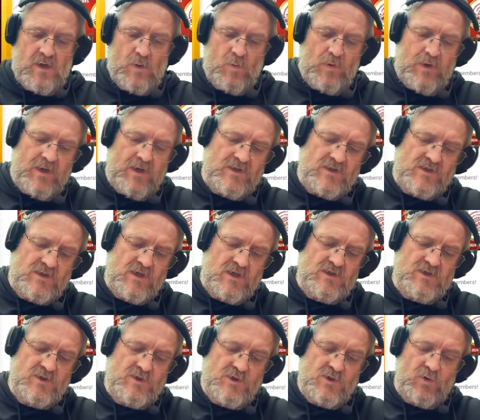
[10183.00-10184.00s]
where it
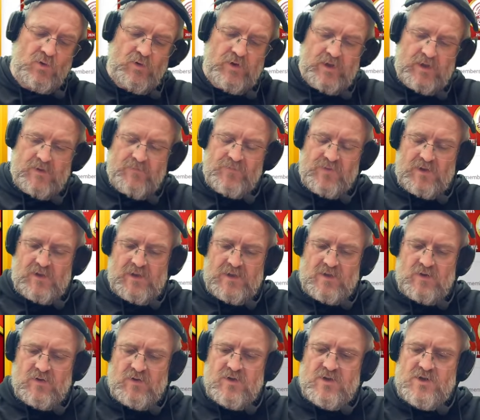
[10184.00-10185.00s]
says join,
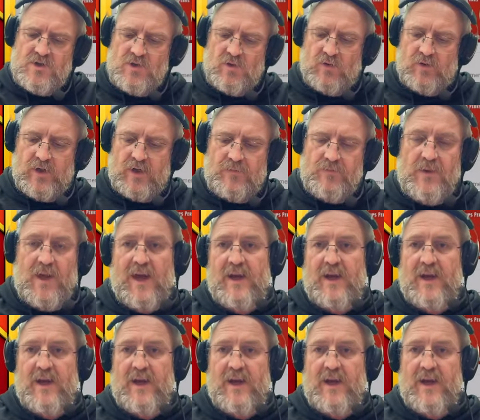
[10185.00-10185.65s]
click on the join,